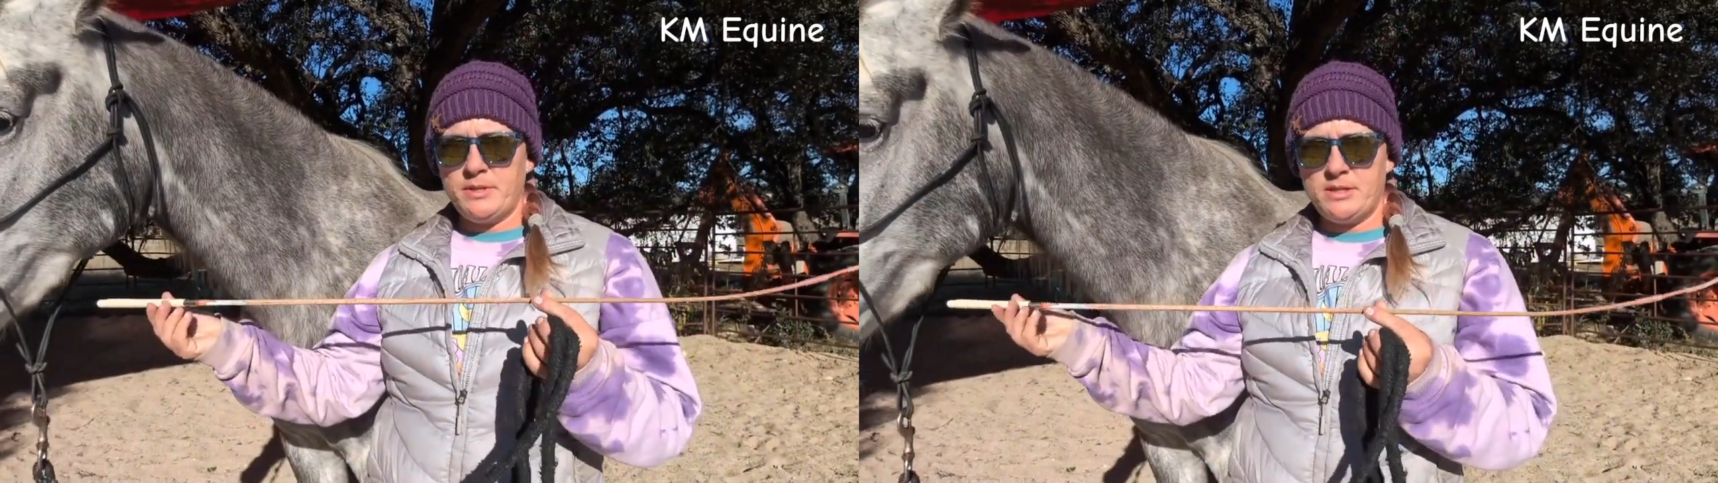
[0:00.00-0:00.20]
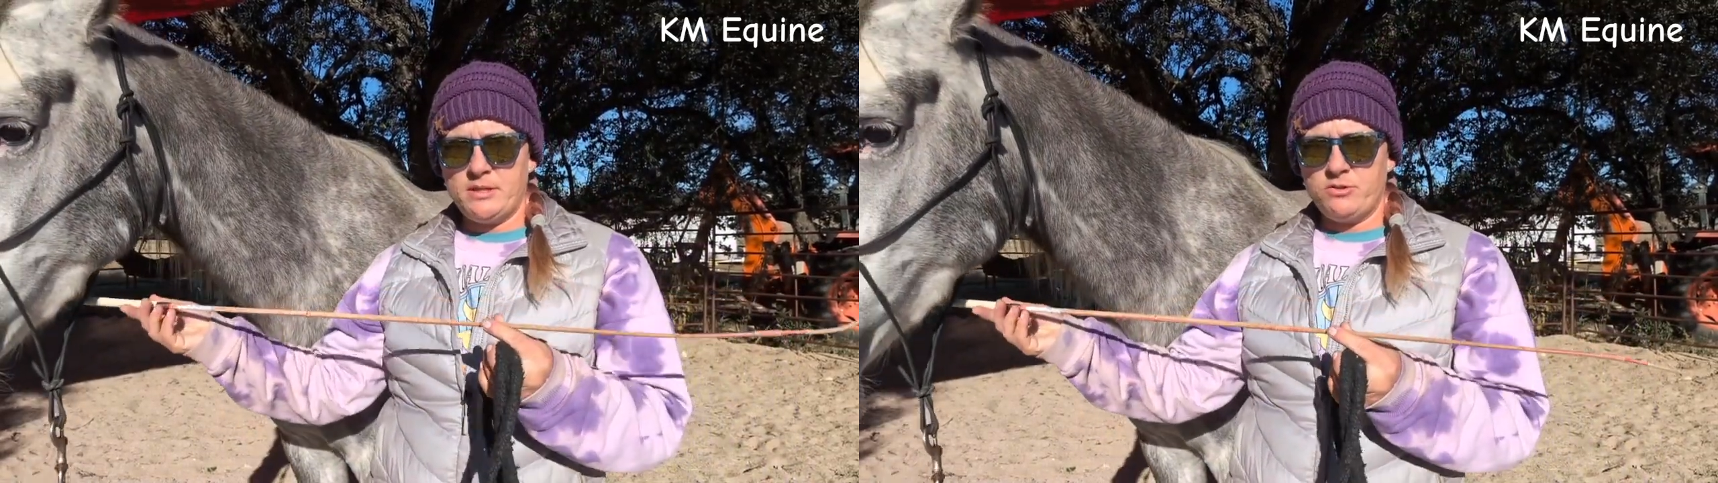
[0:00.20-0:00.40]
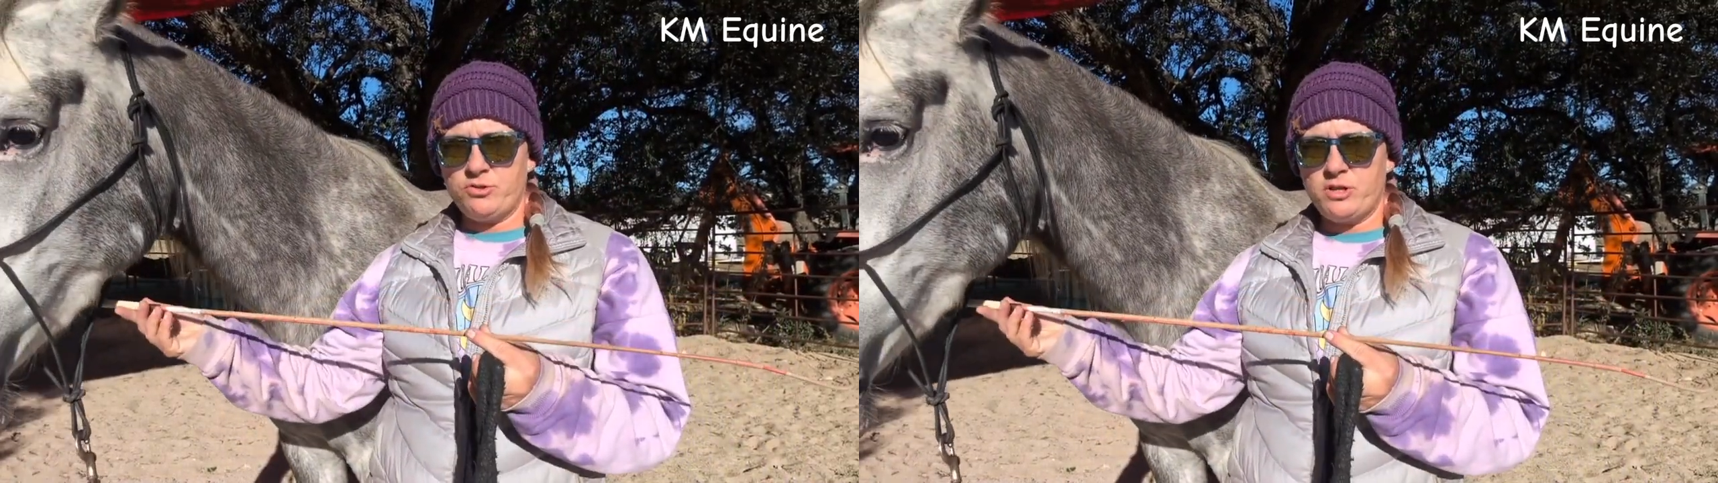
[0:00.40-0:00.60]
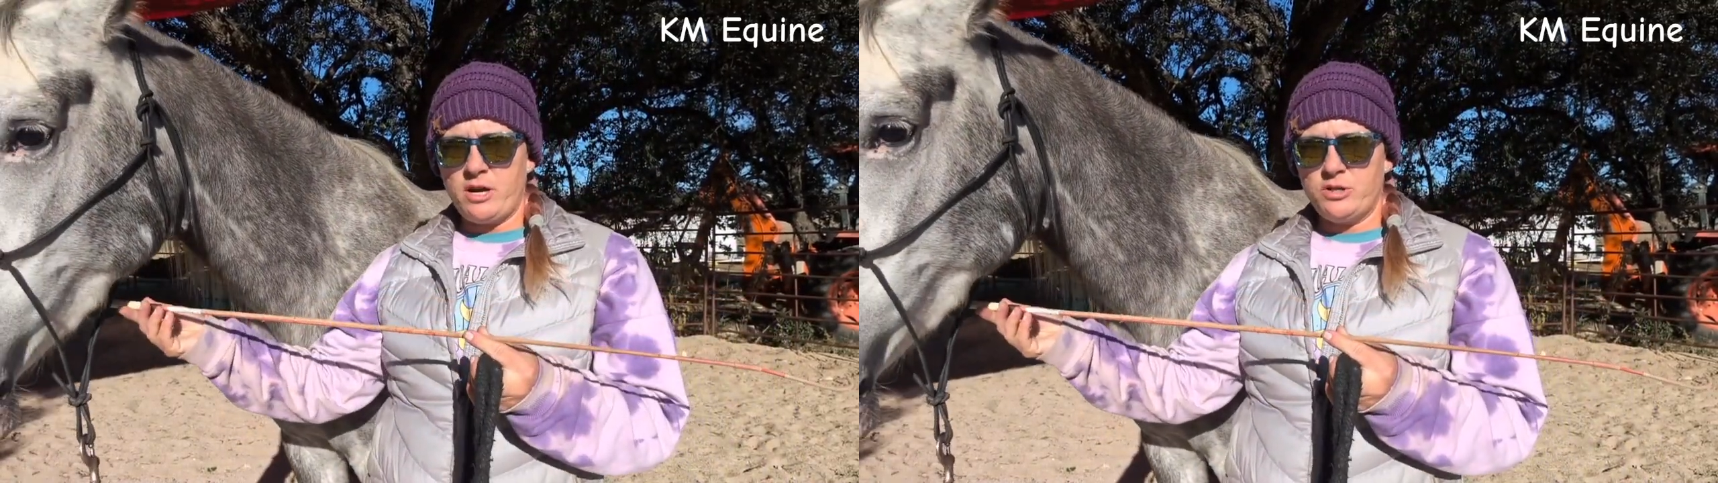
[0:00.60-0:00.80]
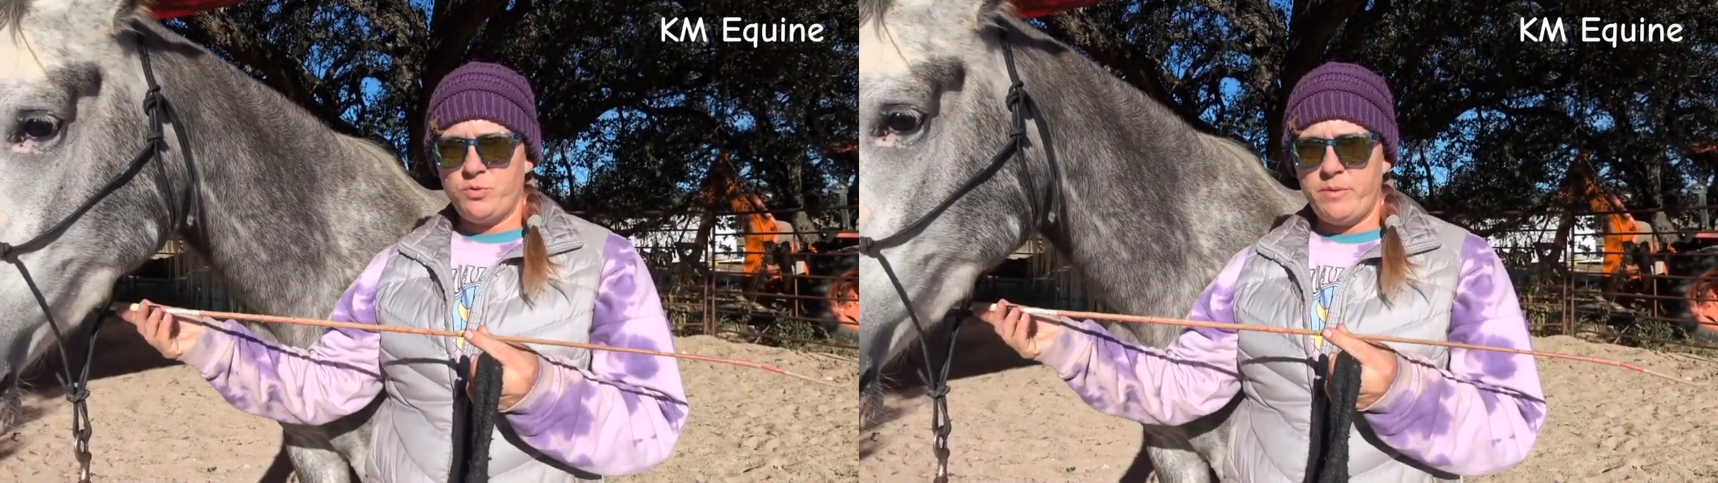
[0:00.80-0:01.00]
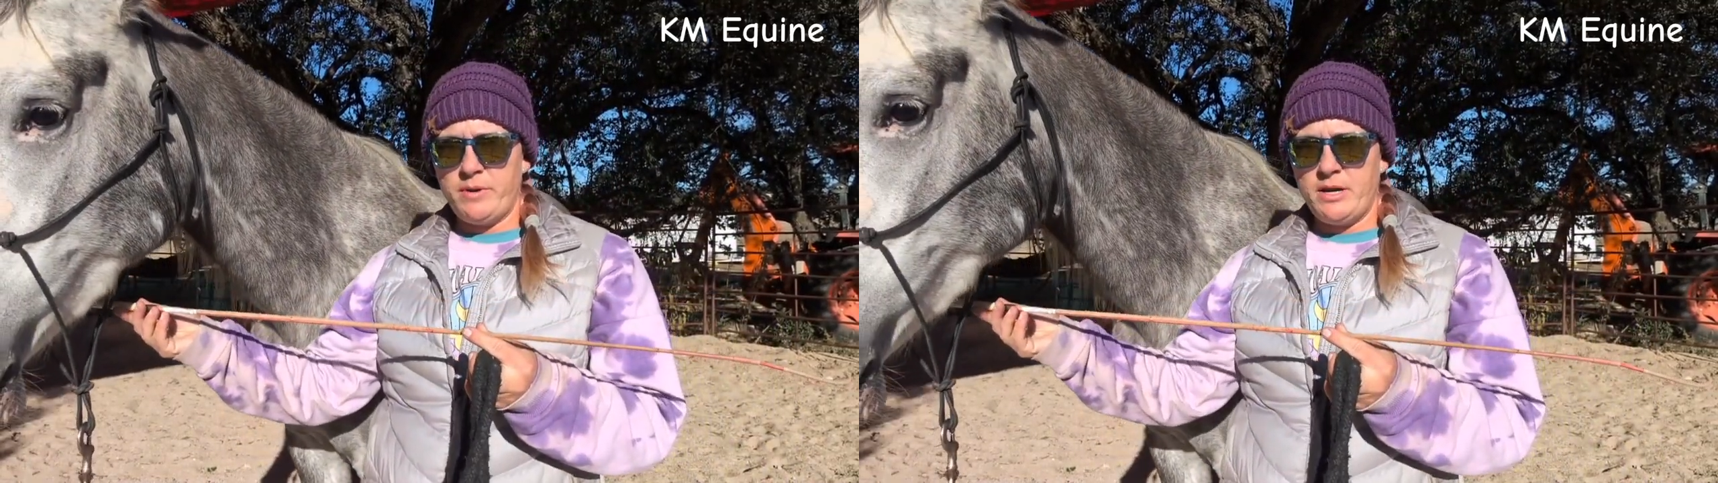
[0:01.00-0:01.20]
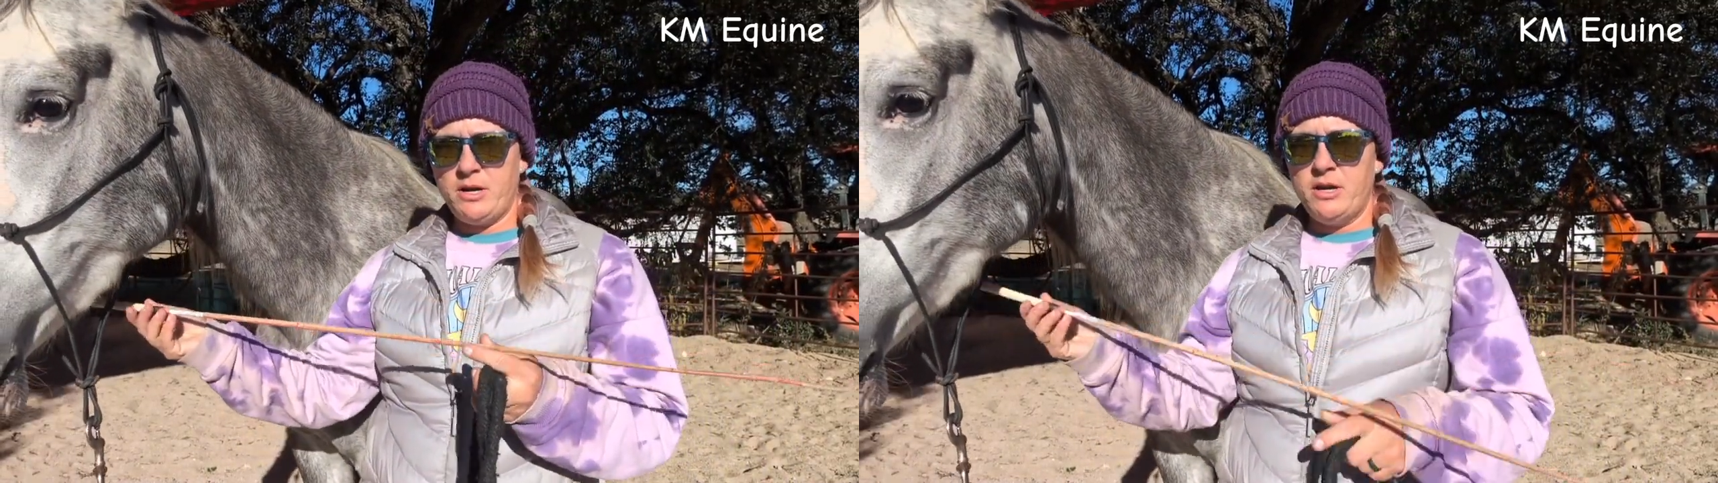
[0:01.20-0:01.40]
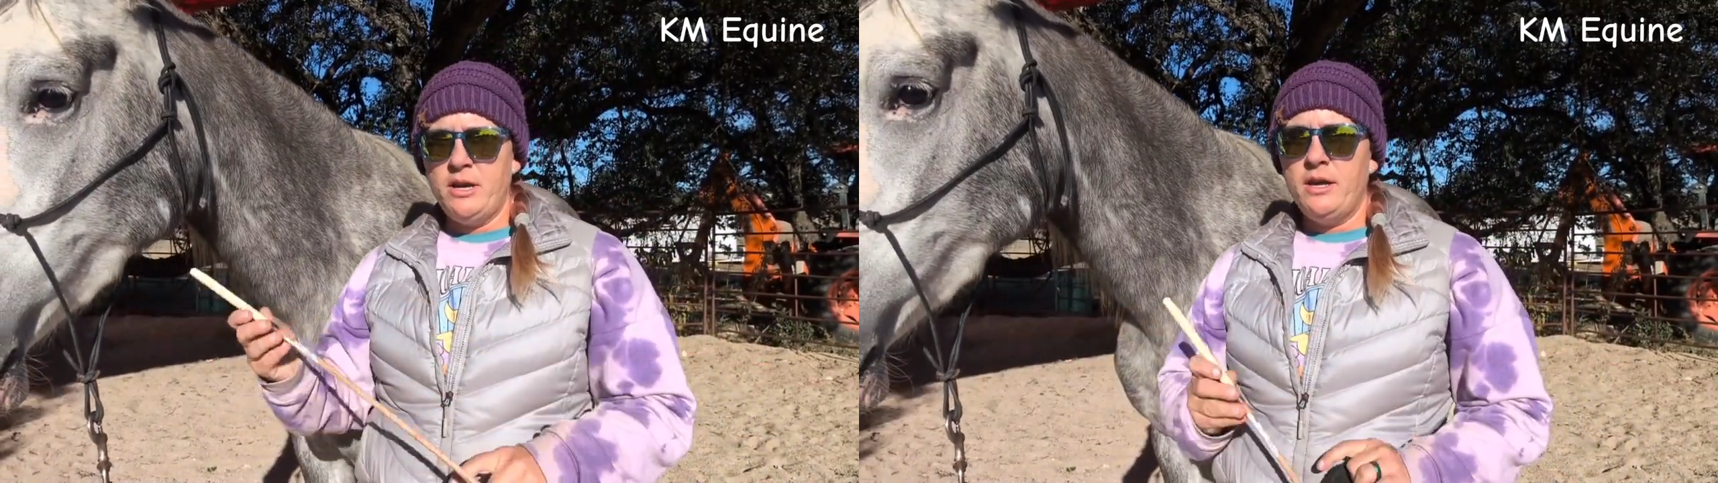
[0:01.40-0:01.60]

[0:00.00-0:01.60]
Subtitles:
This is a dressage whip here.